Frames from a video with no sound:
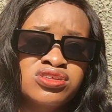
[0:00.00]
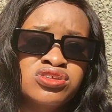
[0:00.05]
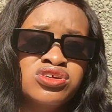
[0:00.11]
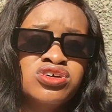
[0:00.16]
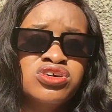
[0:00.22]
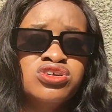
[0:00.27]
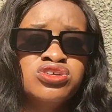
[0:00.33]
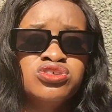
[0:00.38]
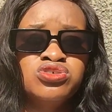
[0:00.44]

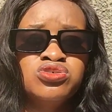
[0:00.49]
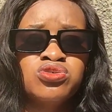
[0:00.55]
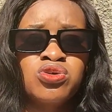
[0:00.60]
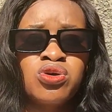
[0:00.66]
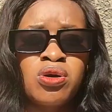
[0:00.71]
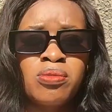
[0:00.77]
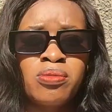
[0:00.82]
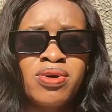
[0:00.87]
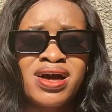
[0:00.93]
you should
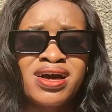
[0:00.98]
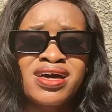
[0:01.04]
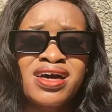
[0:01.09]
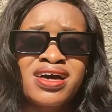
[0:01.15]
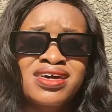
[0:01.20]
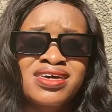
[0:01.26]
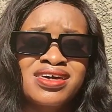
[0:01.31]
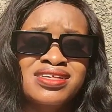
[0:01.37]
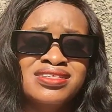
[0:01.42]
come back
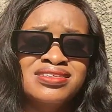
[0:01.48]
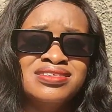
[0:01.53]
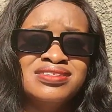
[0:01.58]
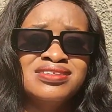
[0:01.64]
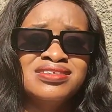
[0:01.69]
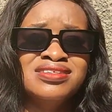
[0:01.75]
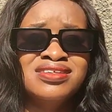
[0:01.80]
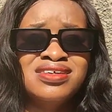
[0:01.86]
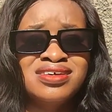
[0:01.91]
and get it
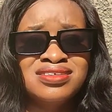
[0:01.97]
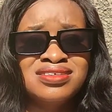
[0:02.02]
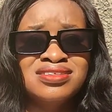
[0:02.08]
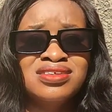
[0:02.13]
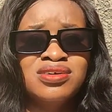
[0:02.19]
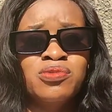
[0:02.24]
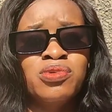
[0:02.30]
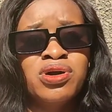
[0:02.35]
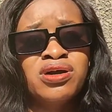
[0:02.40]
the next
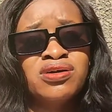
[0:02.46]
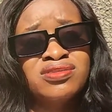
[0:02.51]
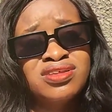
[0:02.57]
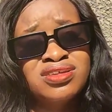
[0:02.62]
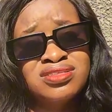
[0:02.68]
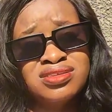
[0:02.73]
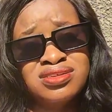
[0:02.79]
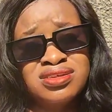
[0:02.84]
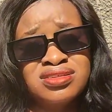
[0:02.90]
day while
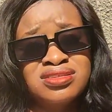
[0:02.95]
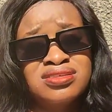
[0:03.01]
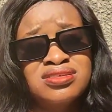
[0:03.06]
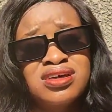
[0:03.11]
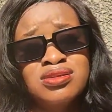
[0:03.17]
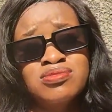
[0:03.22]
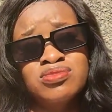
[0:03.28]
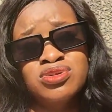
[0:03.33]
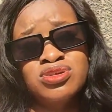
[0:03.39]
authenticating
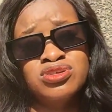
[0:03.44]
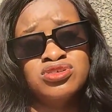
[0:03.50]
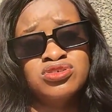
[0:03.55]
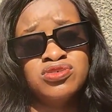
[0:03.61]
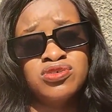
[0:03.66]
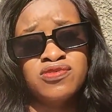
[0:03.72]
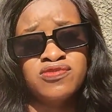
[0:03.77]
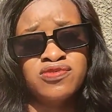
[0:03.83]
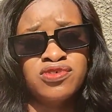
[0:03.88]
at
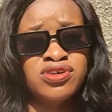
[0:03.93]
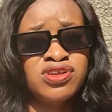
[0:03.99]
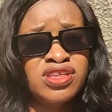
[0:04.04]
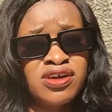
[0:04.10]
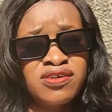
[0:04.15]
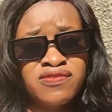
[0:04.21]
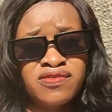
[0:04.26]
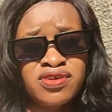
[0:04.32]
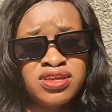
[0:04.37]
Ministry of
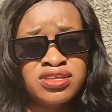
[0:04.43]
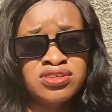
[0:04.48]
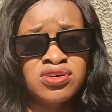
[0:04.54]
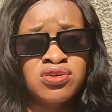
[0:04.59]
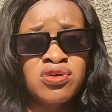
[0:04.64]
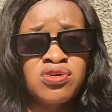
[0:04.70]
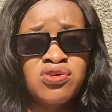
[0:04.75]
Foreign Affairs.